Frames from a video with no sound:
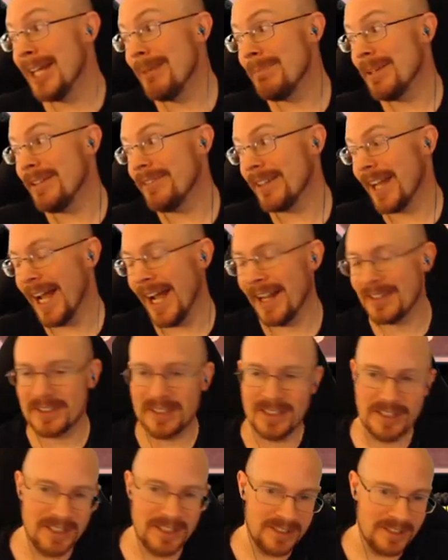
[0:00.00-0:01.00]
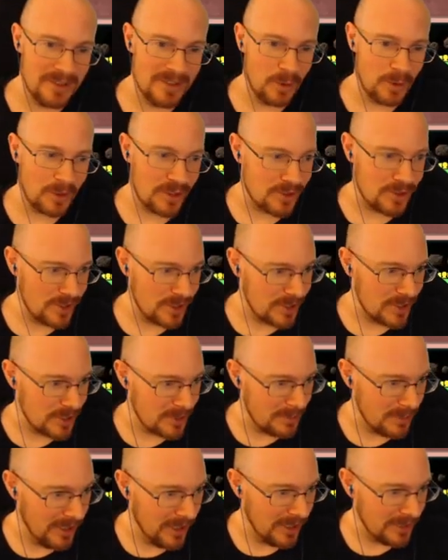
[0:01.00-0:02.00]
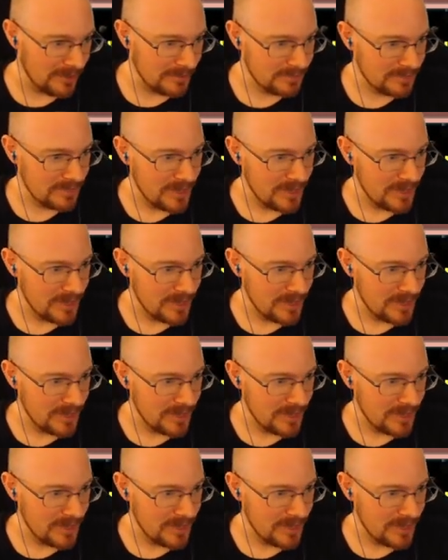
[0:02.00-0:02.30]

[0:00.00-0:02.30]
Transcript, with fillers: B flat, and then the orchestra starts playing.